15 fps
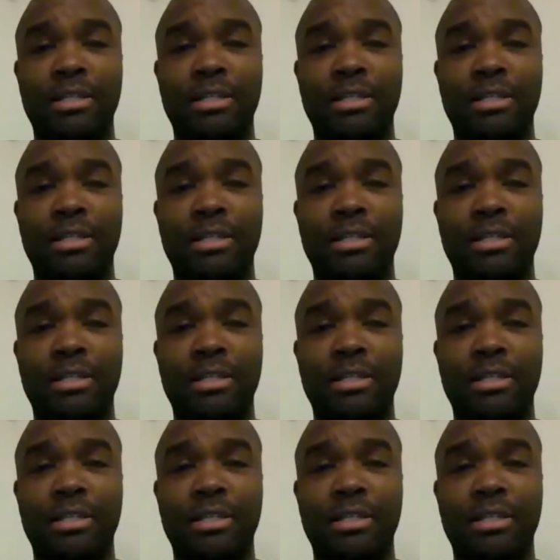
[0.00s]
There's a couple of
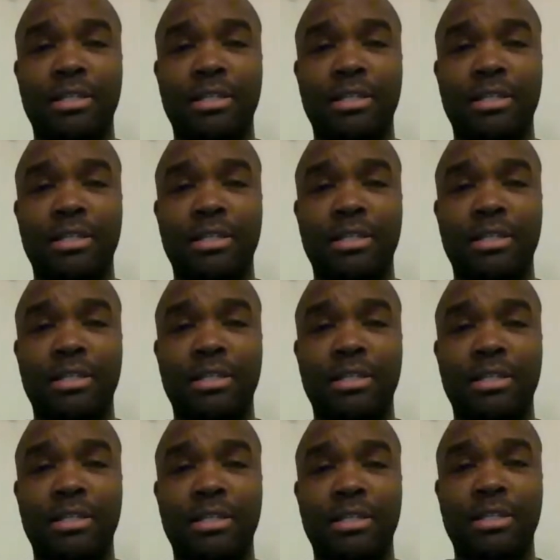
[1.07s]
things that are
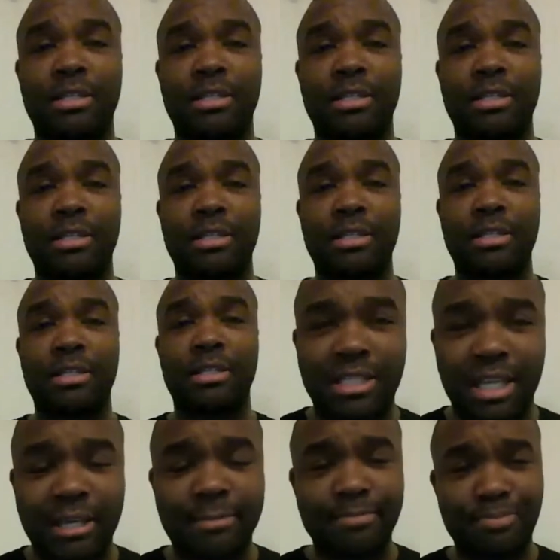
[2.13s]
factoring that,
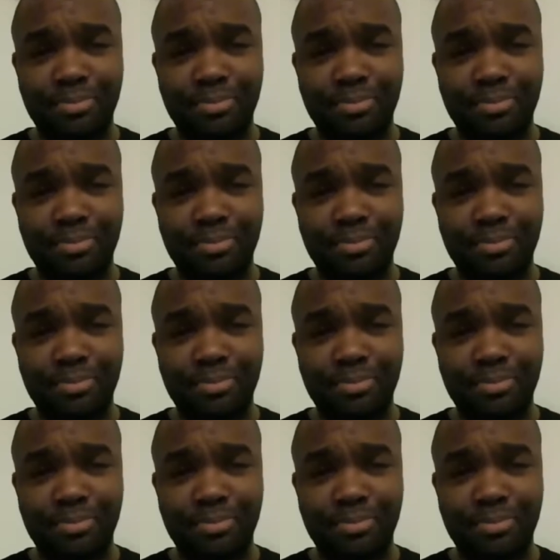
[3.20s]
obviously.